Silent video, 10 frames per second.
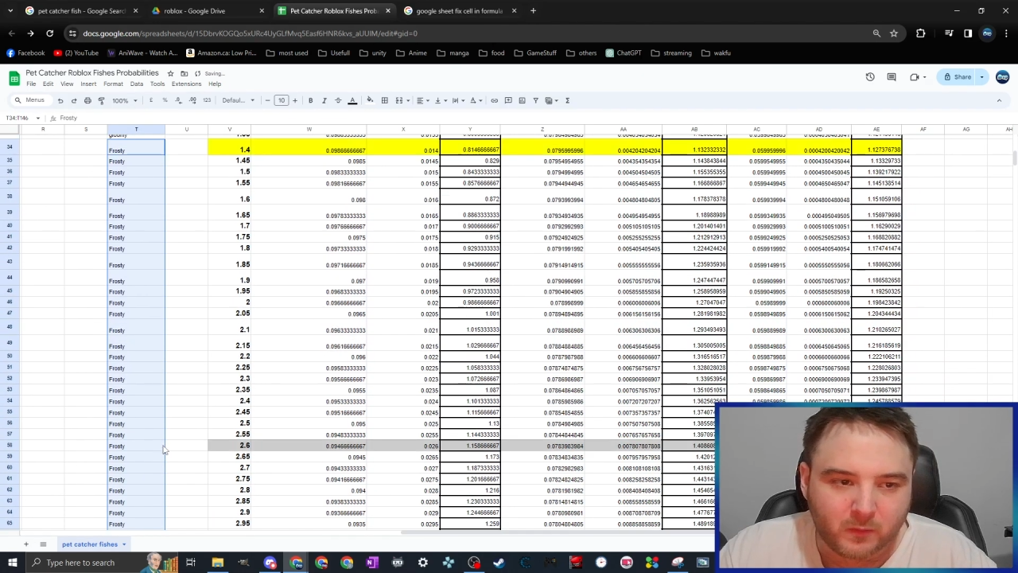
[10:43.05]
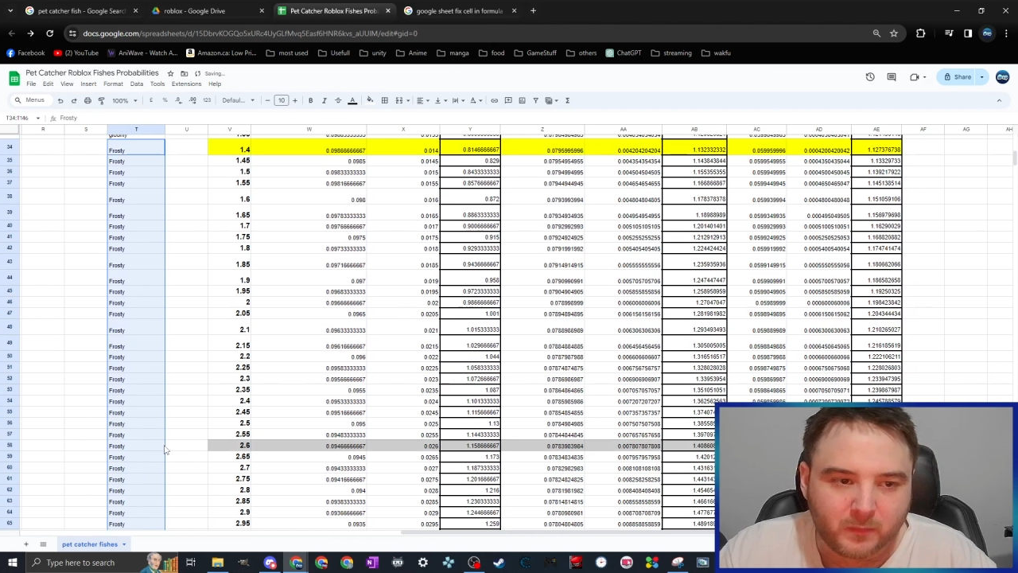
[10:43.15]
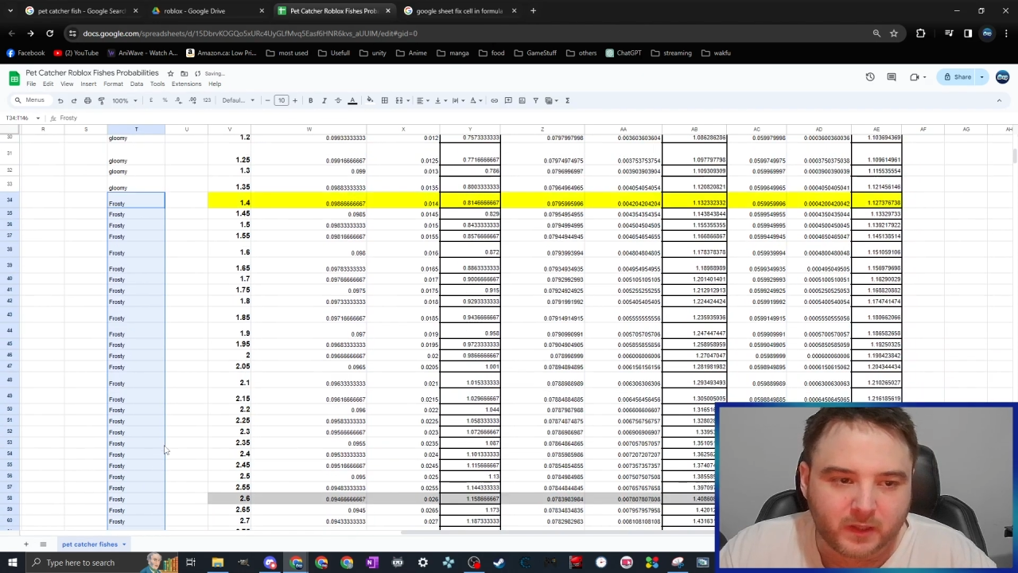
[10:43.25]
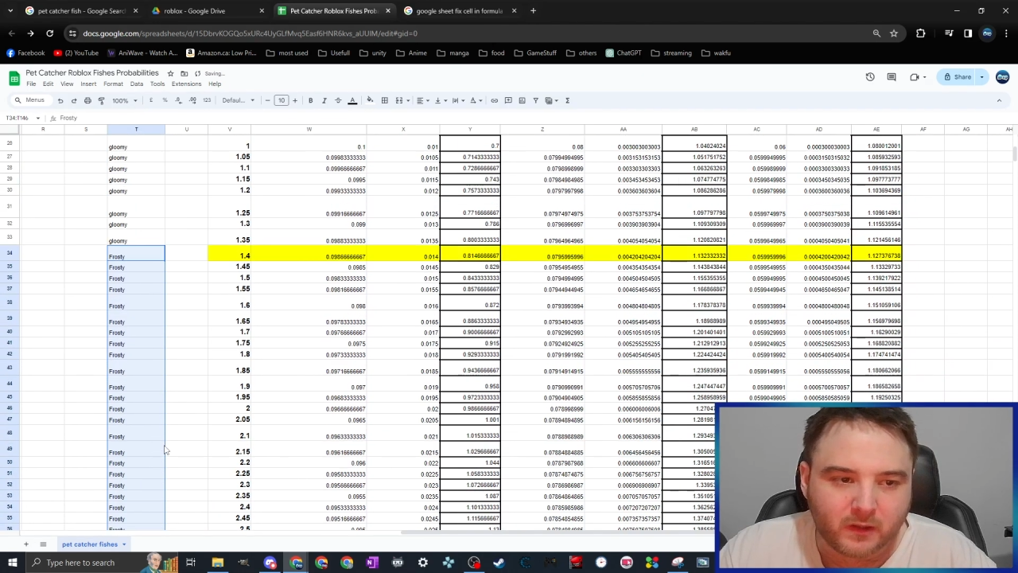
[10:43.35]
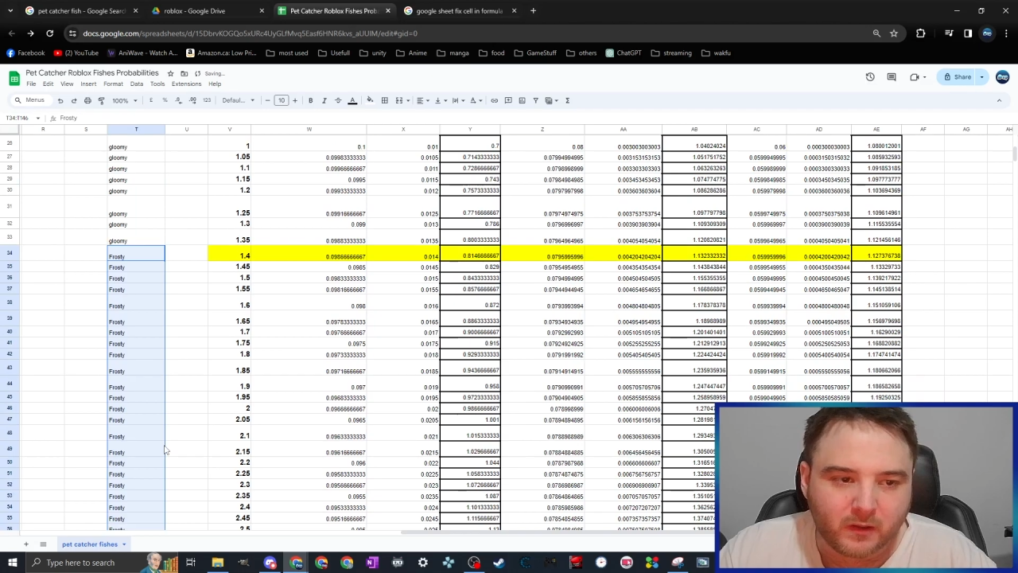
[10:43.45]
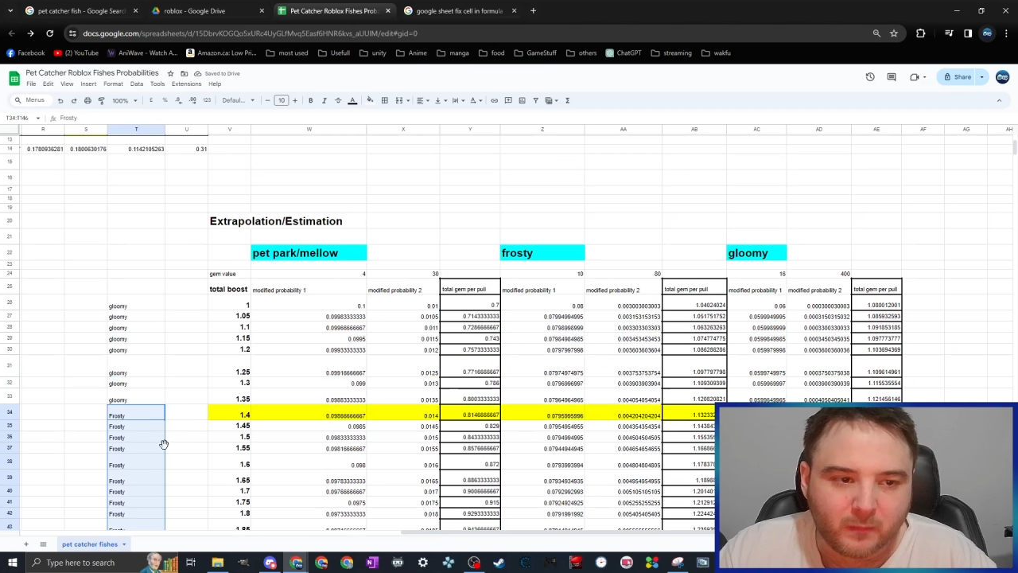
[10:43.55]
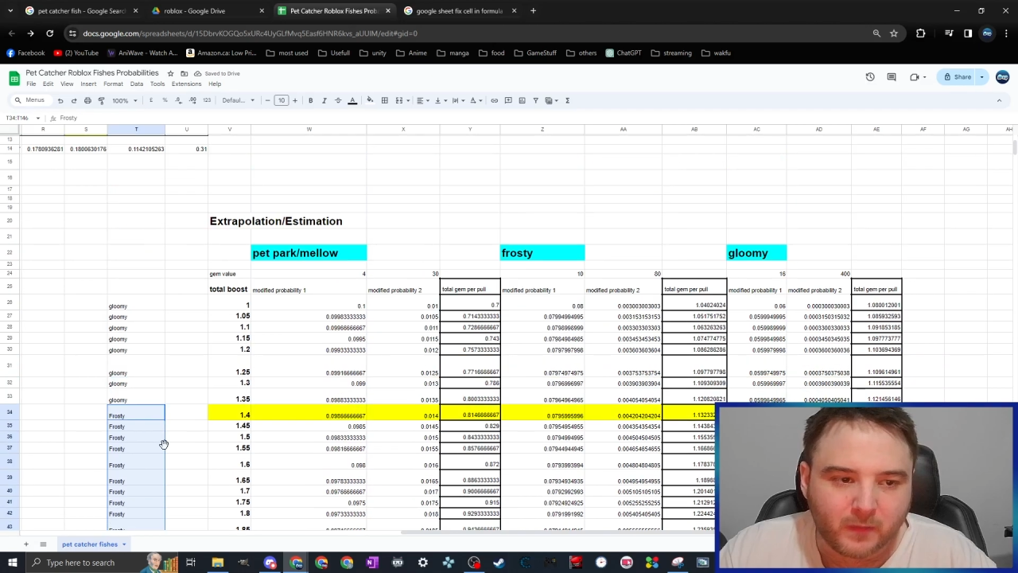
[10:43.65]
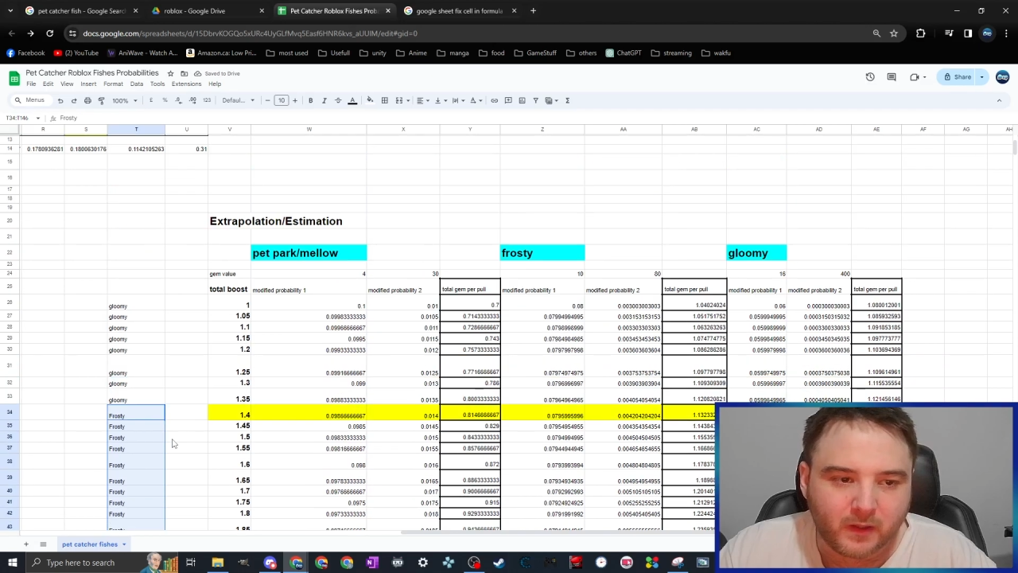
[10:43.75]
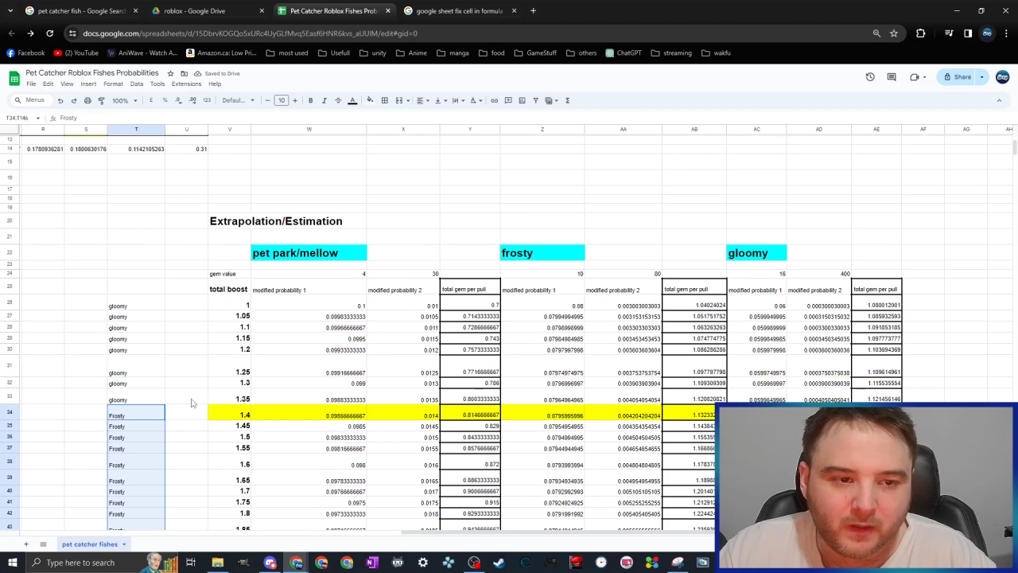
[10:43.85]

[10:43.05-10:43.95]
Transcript: become